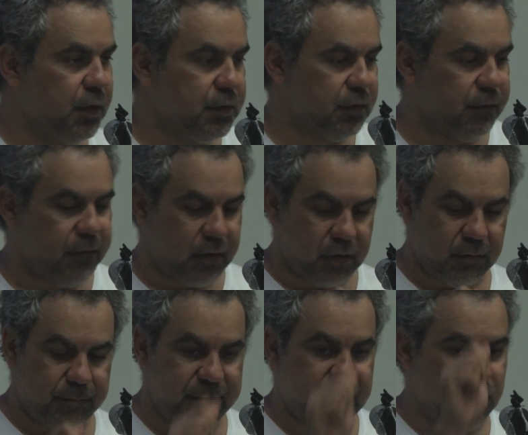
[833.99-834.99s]
So if I got a
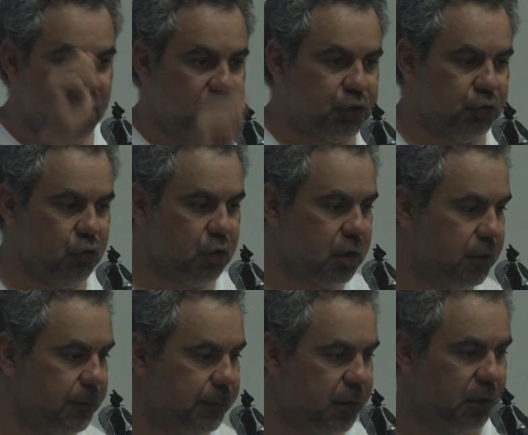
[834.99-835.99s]
big white chalk,
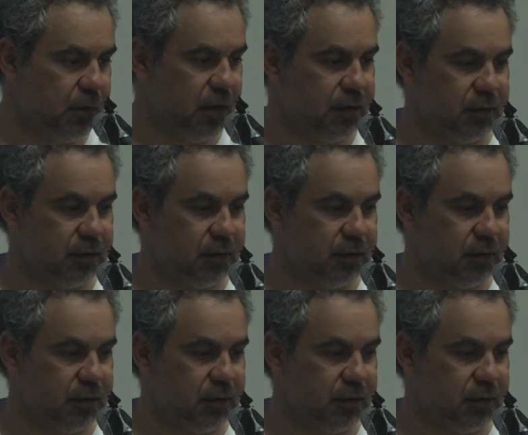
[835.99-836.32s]
and I went like